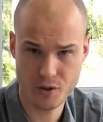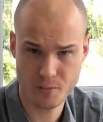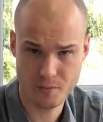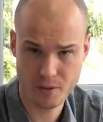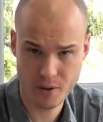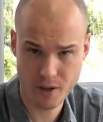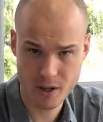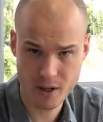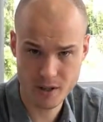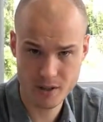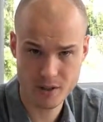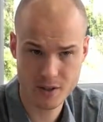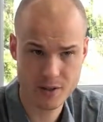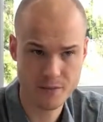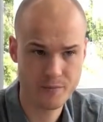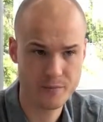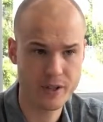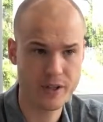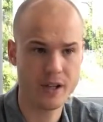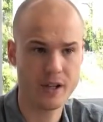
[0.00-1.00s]
product
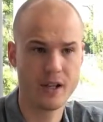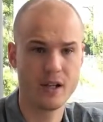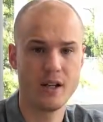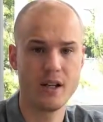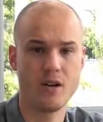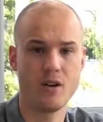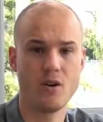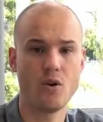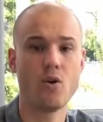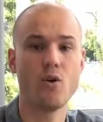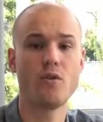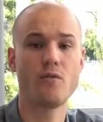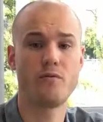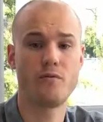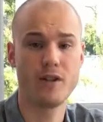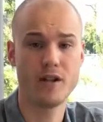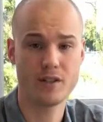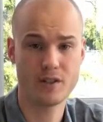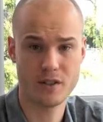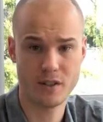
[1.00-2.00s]
or
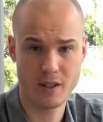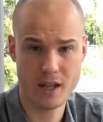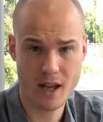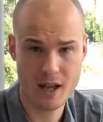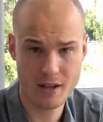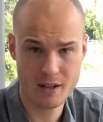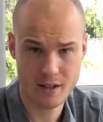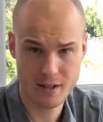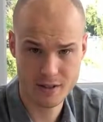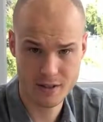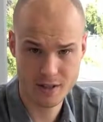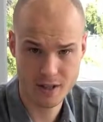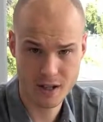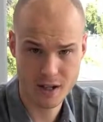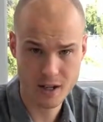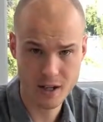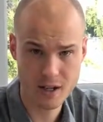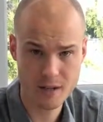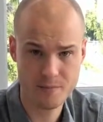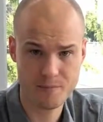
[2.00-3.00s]
recently added it to
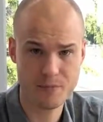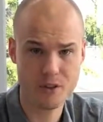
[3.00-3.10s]
cart.